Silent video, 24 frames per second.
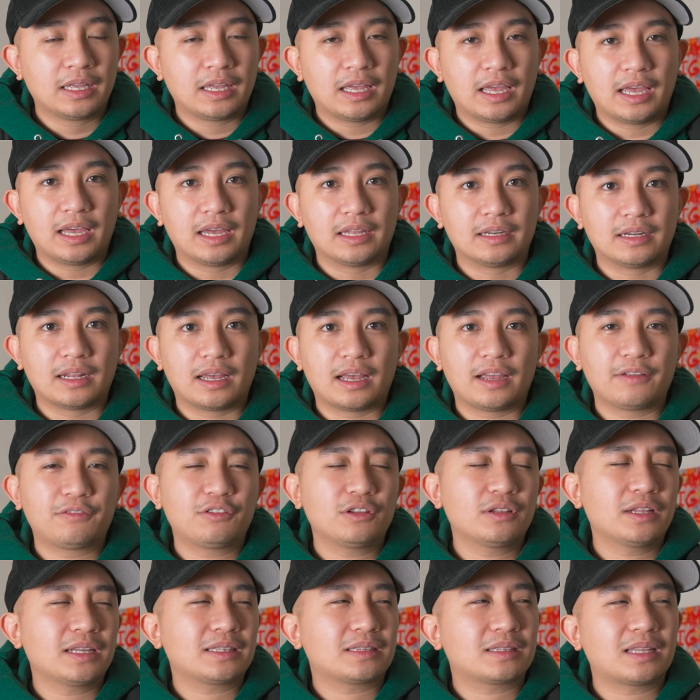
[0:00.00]
And I feel
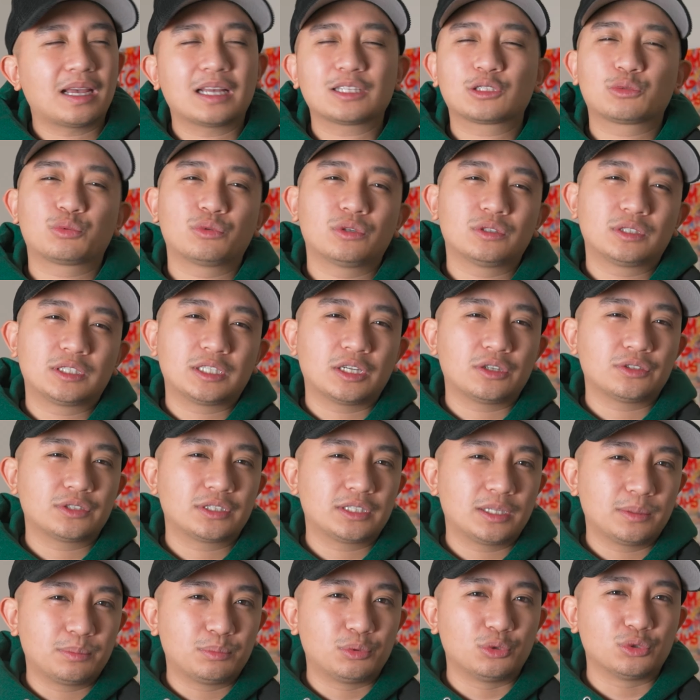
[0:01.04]
like that's where
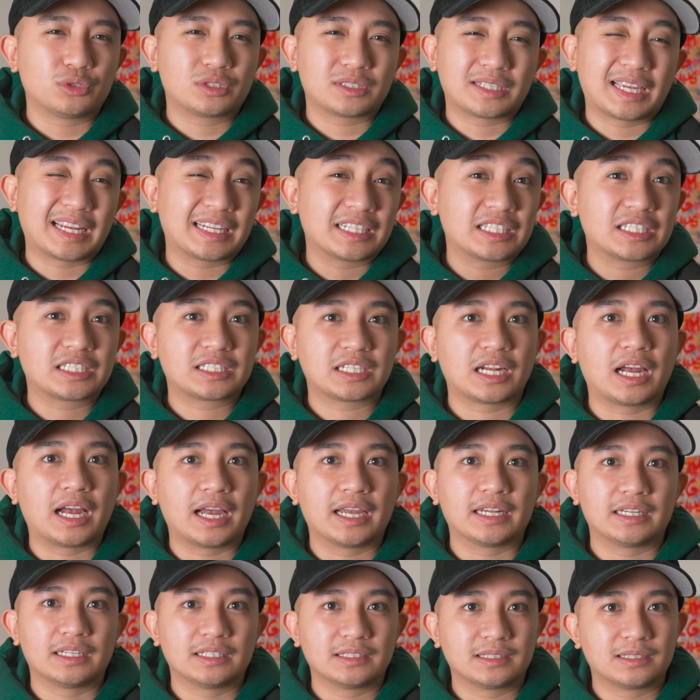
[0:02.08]
Chelsea boots like
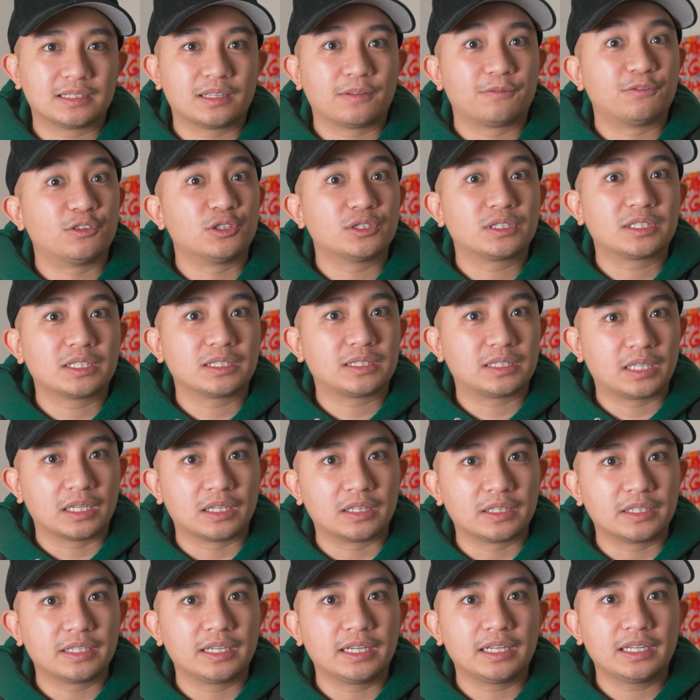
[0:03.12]
shine, is the
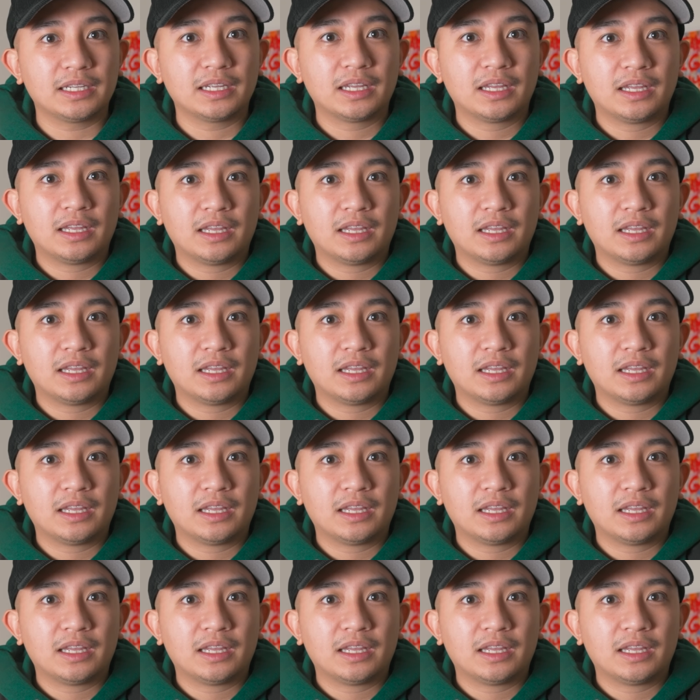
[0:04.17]
versatility